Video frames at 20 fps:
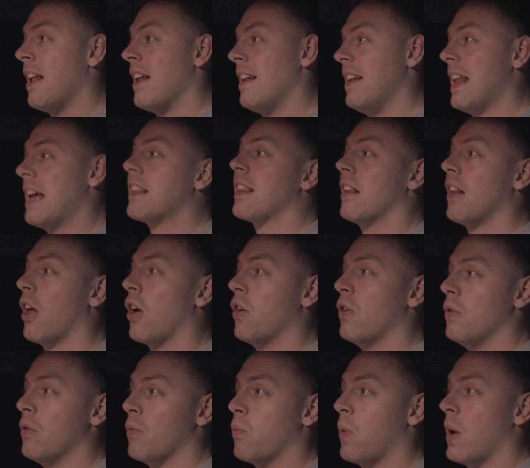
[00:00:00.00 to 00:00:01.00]
let
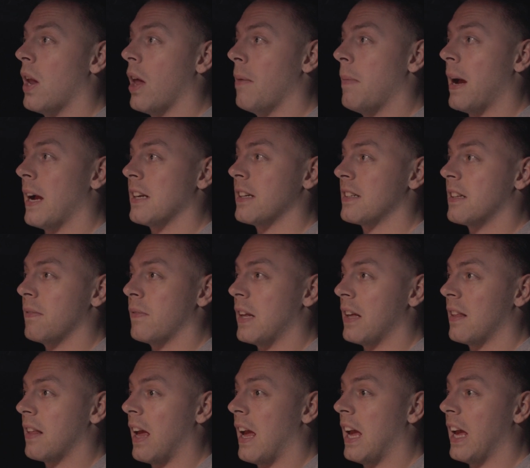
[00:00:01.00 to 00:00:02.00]
alone when I'm actively
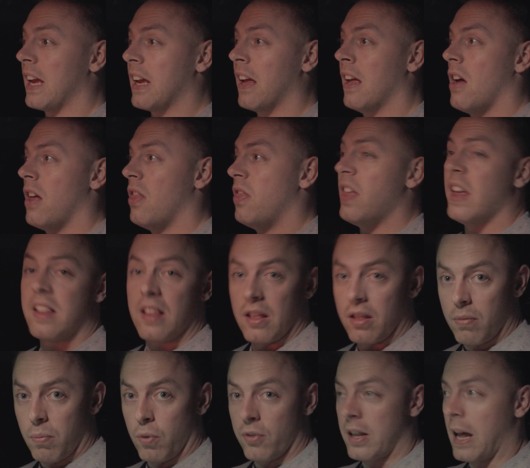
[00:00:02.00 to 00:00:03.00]
saying, this
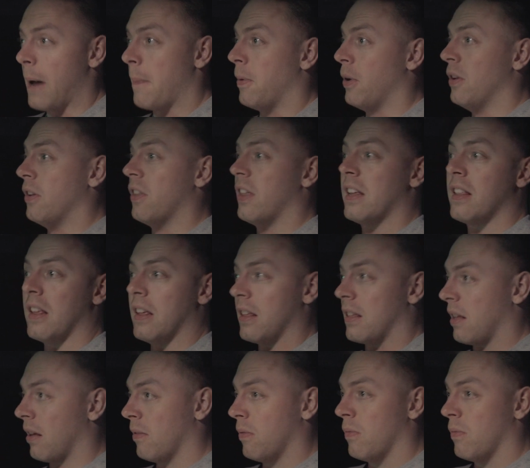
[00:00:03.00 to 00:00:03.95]
is what's happened, this is